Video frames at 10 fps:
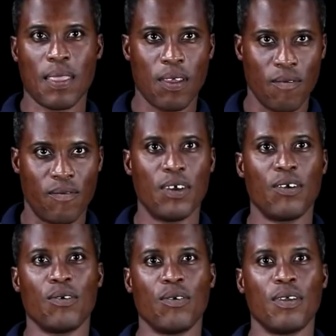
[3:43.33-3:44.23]
Very
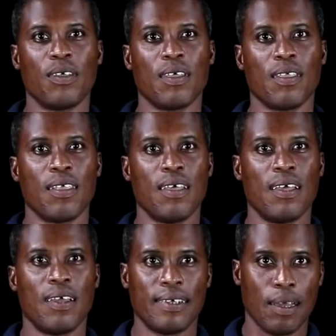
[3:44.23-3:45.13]
good.
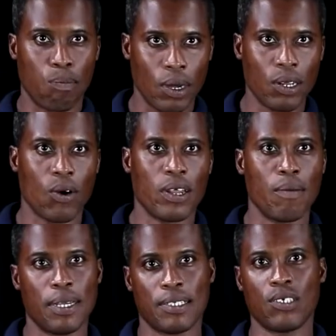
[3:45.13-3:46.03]
The body or the
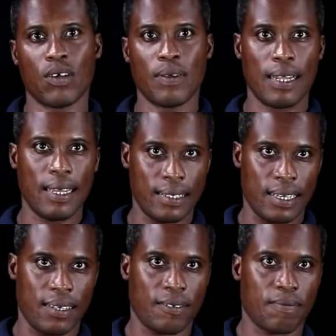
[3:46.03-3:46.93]
message of the letter.
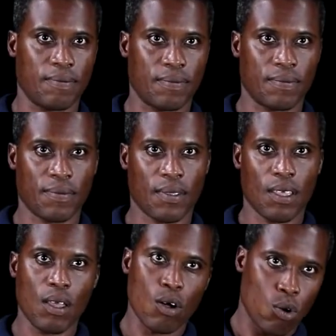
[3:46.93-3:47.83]

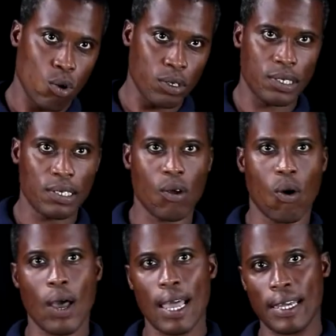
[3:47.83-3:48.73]
Closing
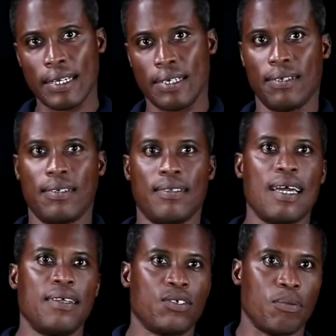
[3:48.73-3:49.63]
or ending, that
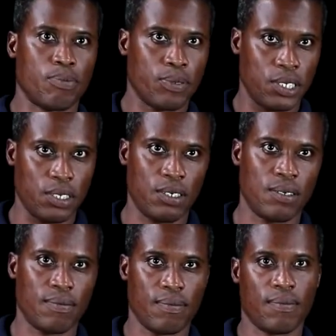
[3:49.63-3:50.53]
is subscription.
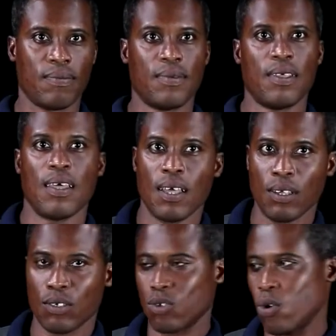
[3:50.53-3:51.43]

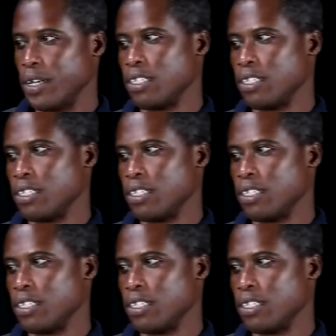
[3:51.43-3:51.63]
So it